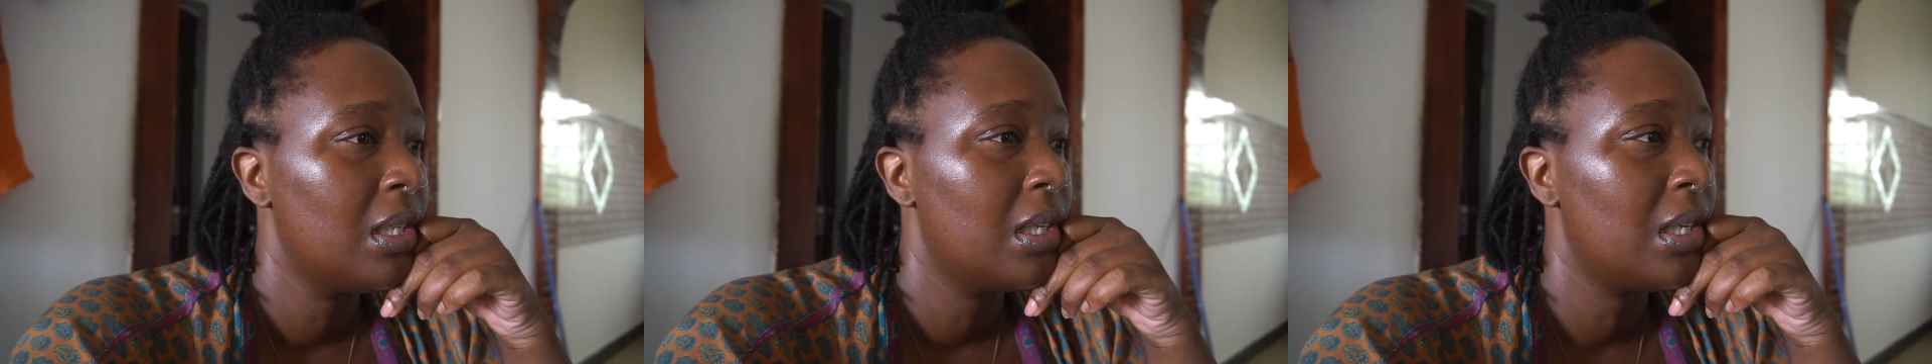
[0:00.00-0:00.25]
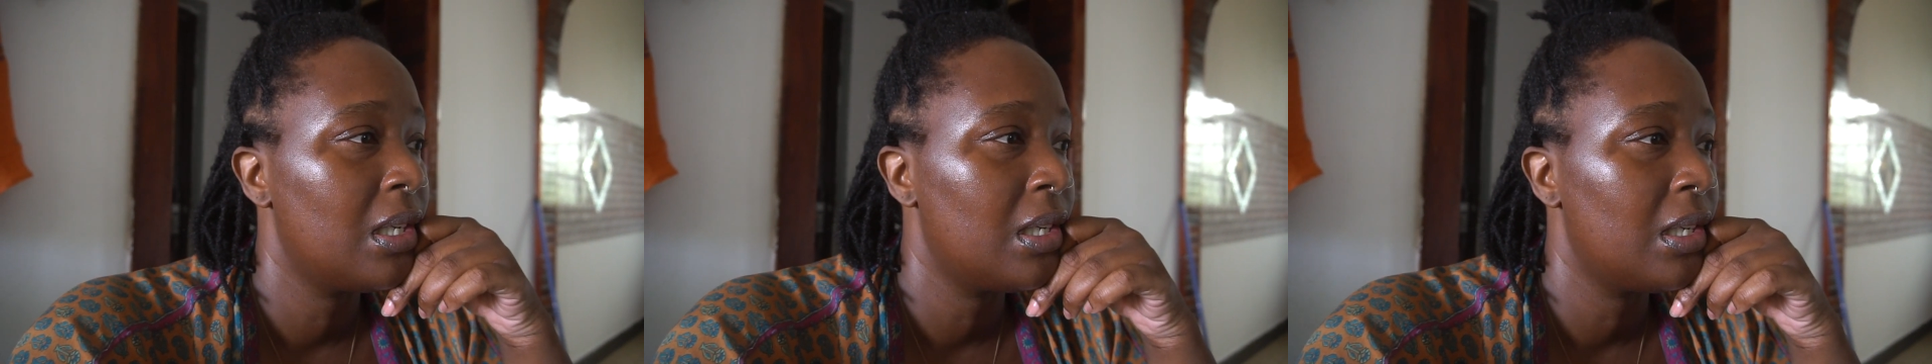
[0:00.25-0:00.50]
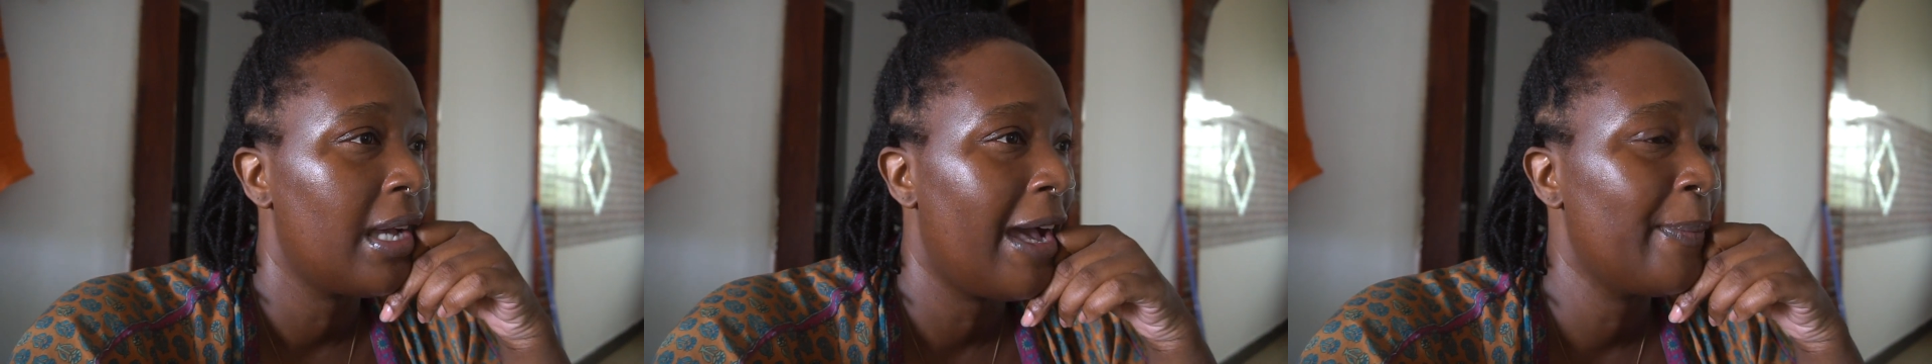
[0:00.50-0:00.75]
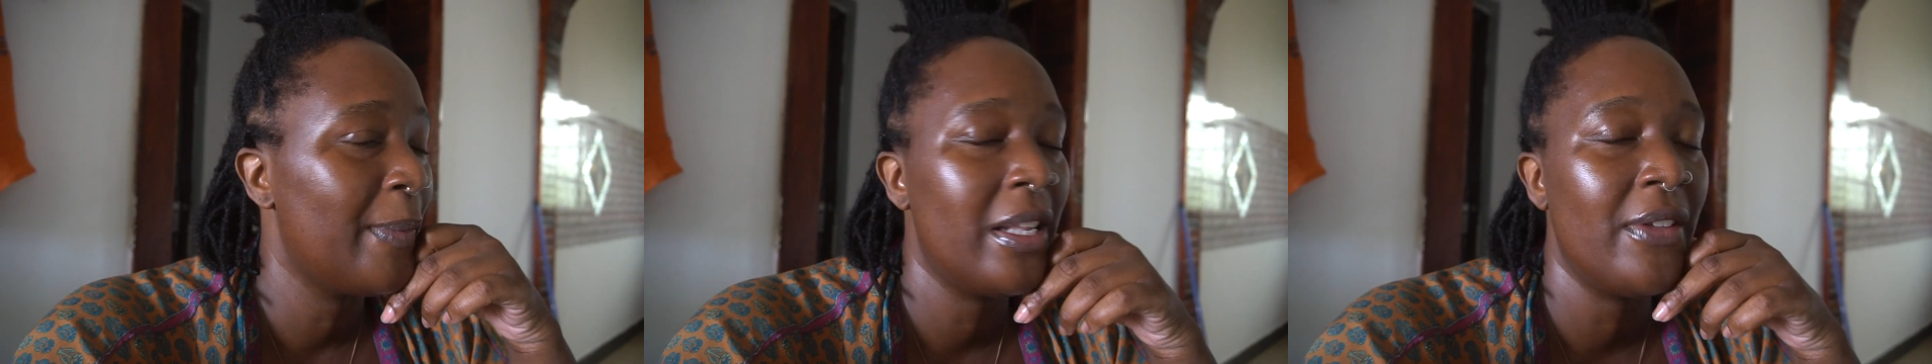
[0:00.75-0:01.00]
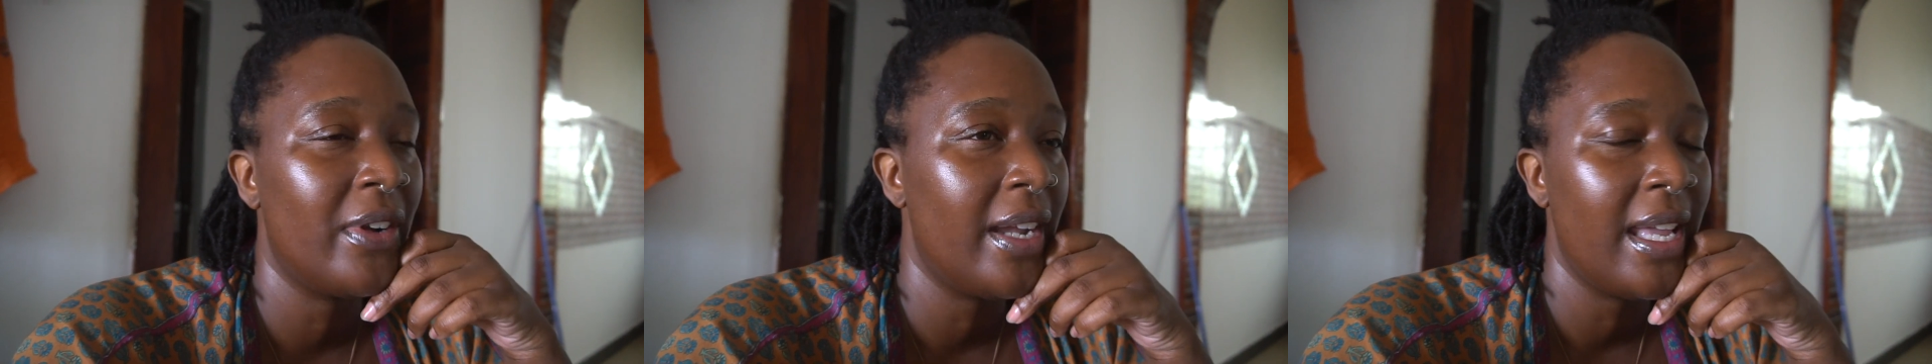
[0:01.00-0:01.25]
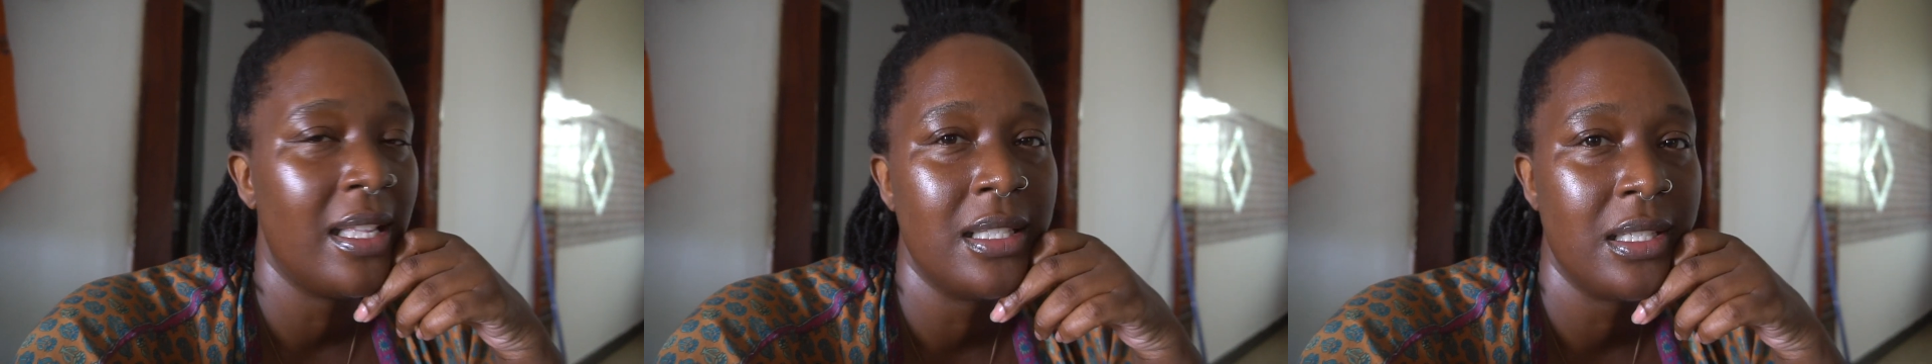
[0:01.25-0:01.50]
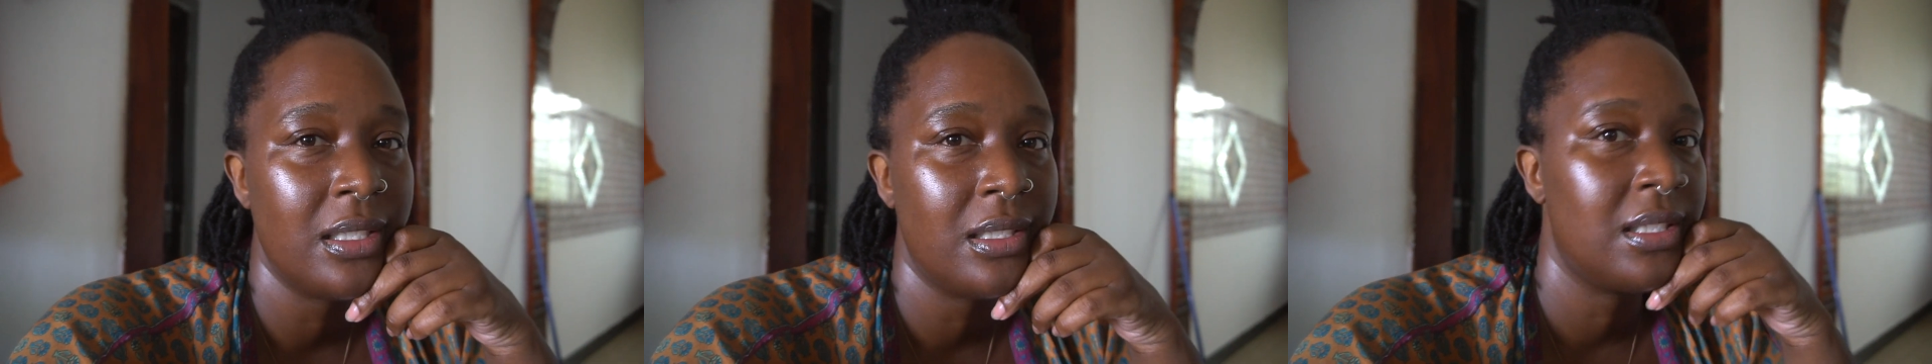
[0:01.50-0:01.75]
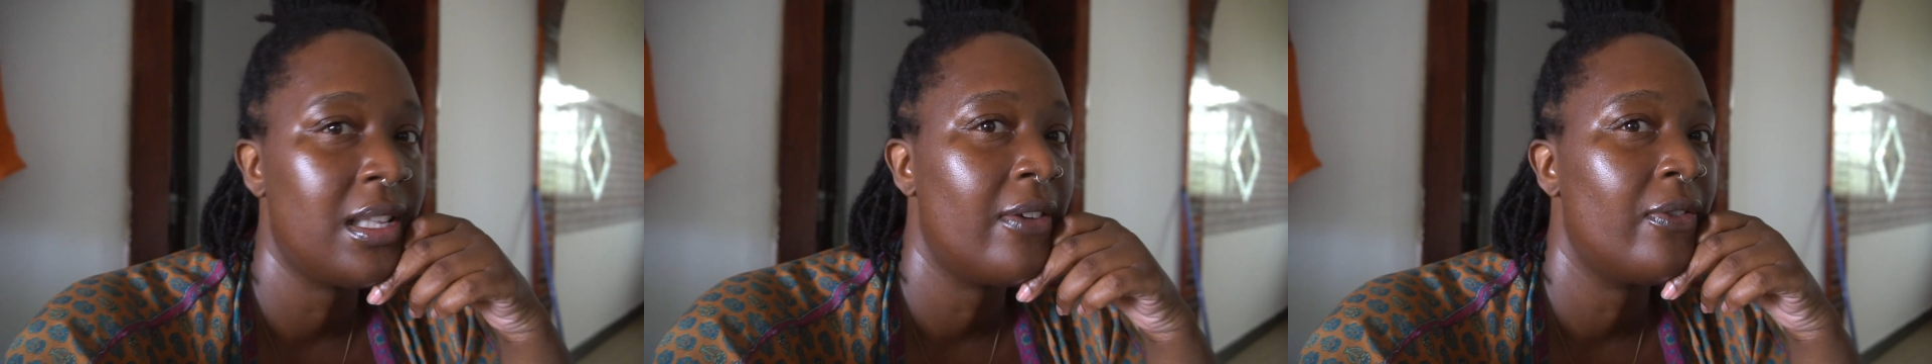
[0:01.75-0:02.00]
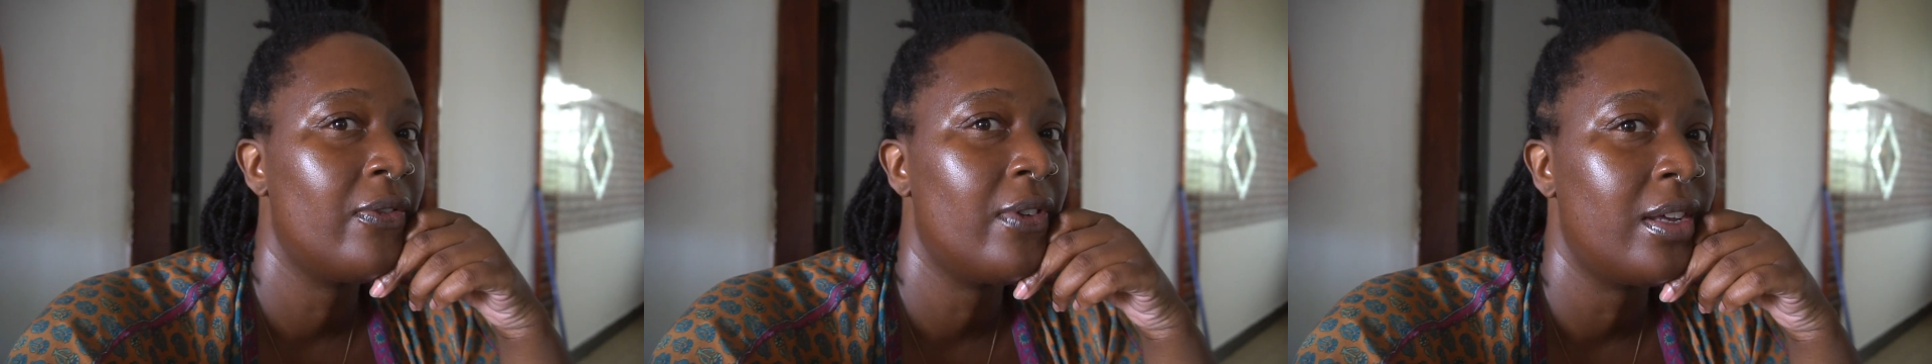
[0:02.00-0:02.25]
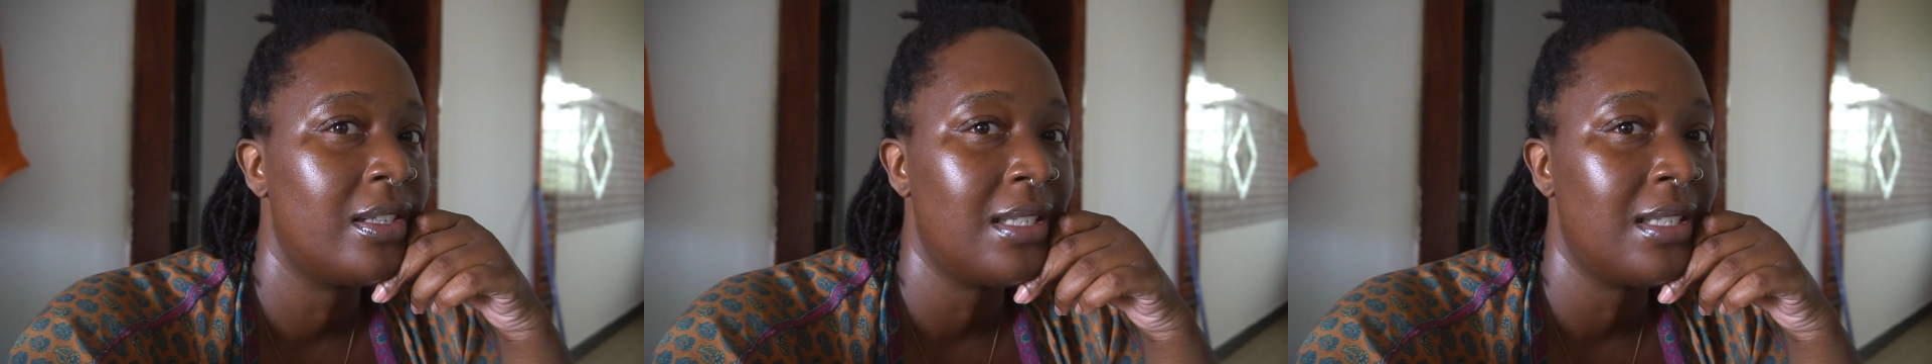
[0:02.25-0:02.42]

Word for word: Uh, how many of our ancestors have uh,